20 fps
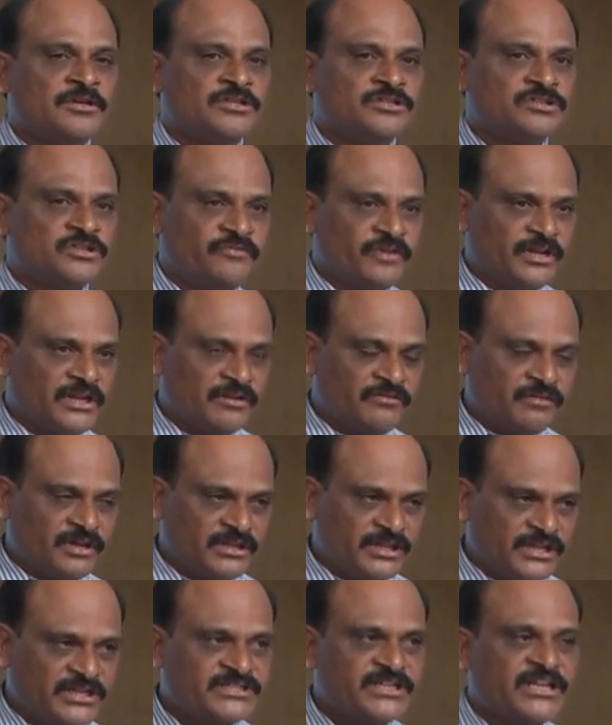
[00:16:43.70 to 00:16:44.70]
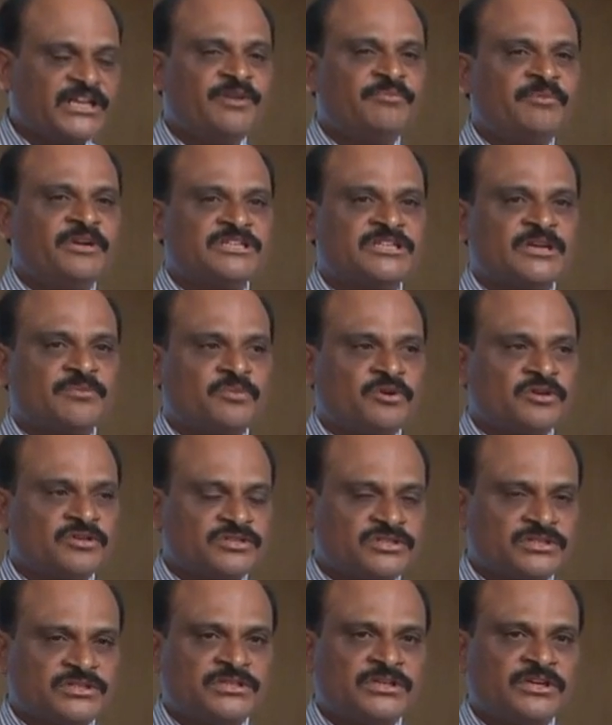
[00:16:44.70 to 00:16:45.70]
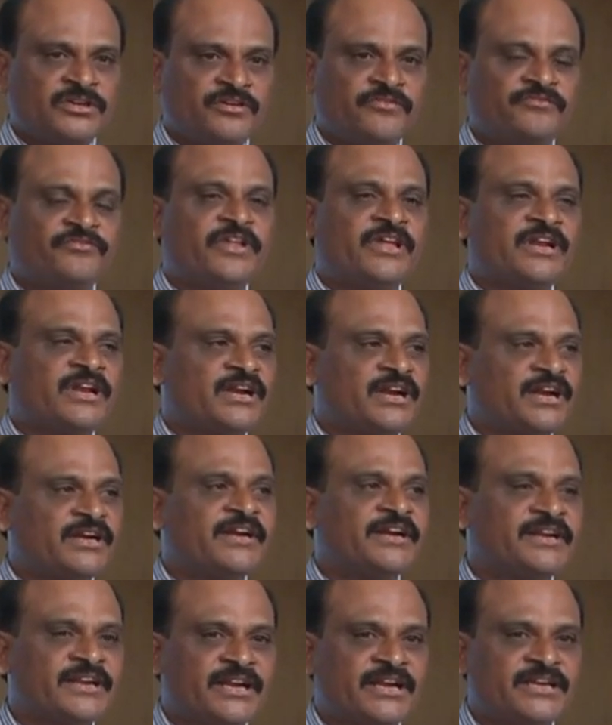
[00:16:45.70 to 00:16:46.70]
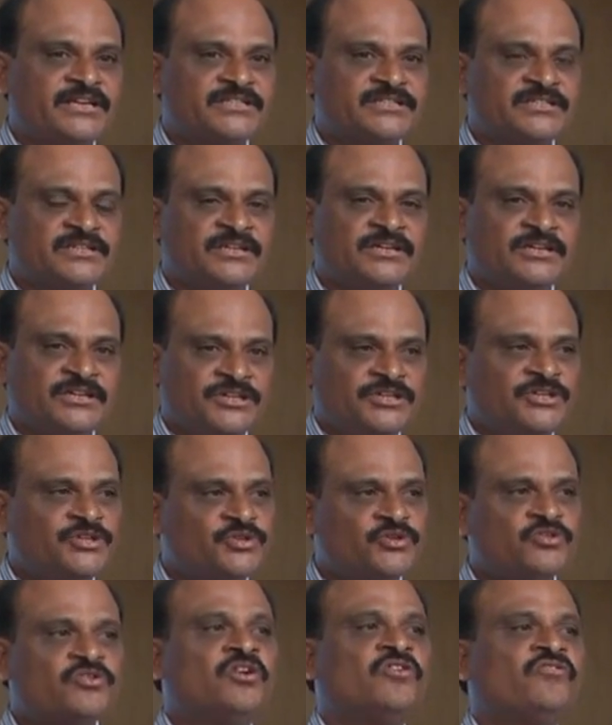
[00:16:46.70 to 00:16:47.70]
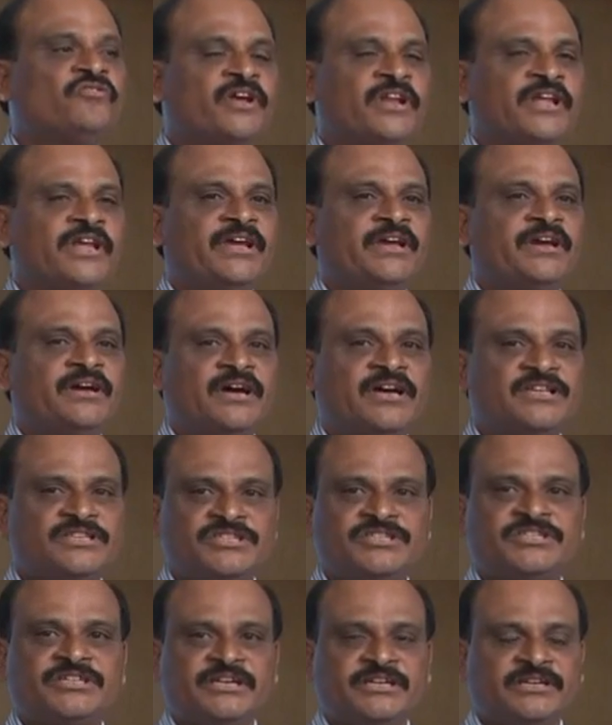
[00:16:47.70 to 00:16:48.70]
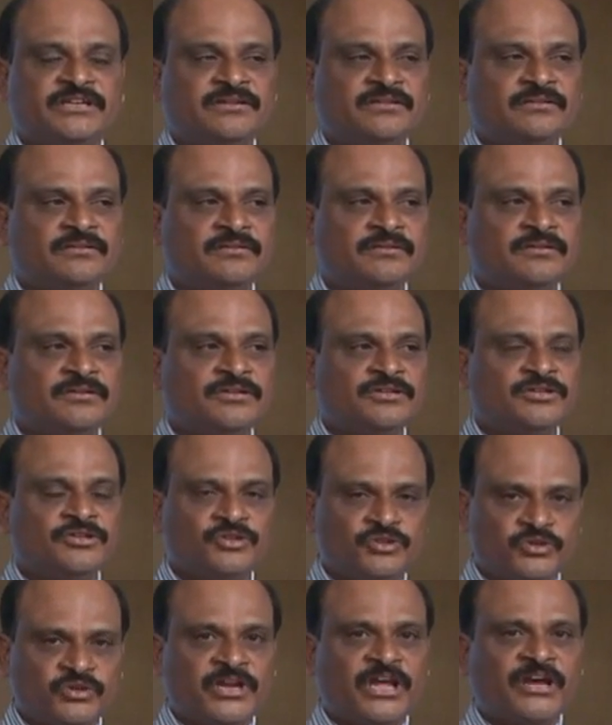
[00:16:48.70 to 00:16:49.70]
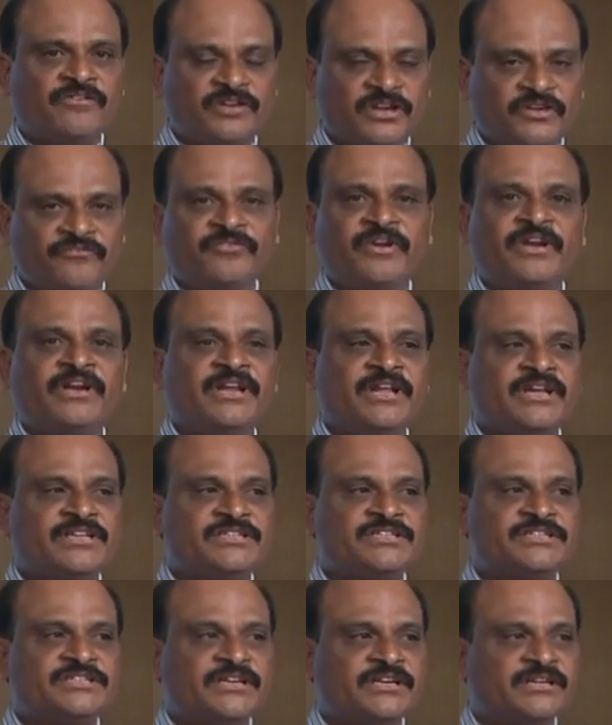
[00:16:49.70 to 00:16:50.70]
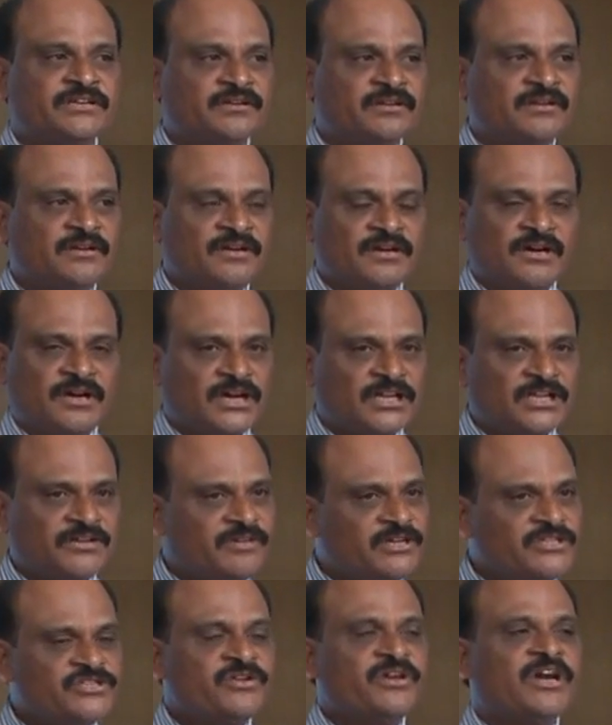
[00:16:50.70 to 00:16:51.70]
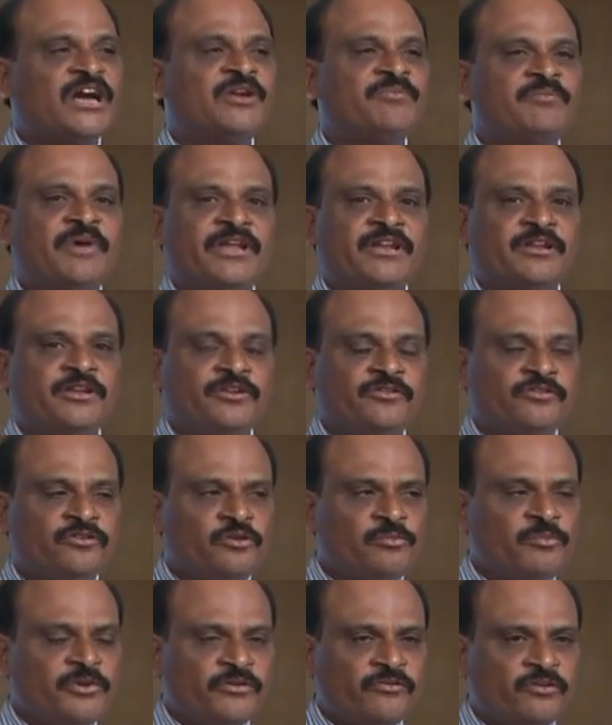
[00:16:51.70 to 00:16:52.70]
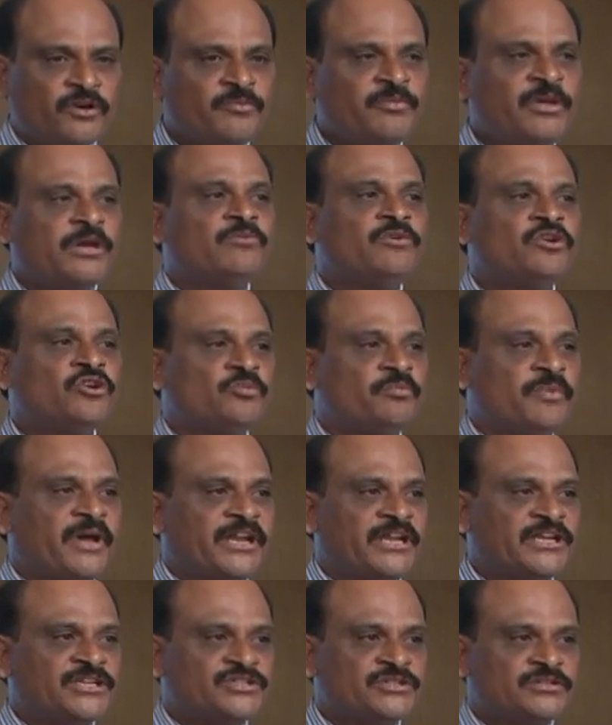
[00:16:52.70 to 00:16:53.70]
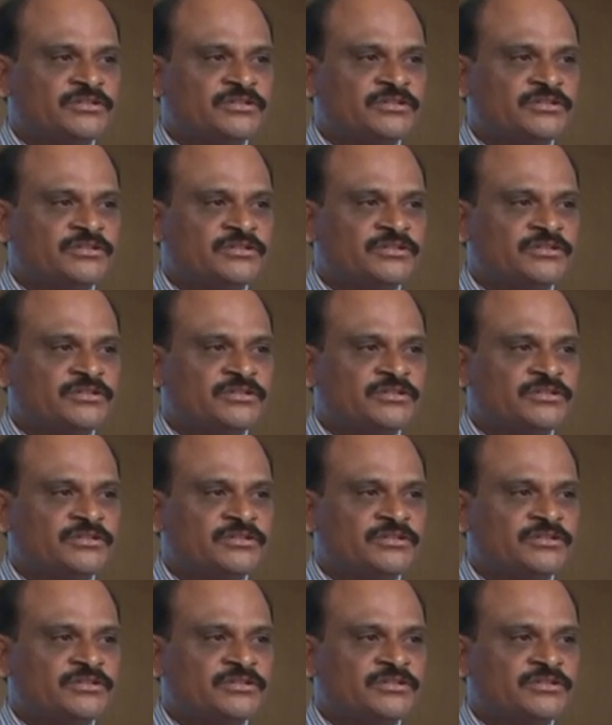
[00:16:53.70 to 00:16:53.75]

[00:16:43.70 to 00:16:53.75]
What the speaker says: So whenever there is a limit, suppose if there are 100 clients, you should go for a assistant. You should have definitely assistant. Otherwise, you won't be able to manage.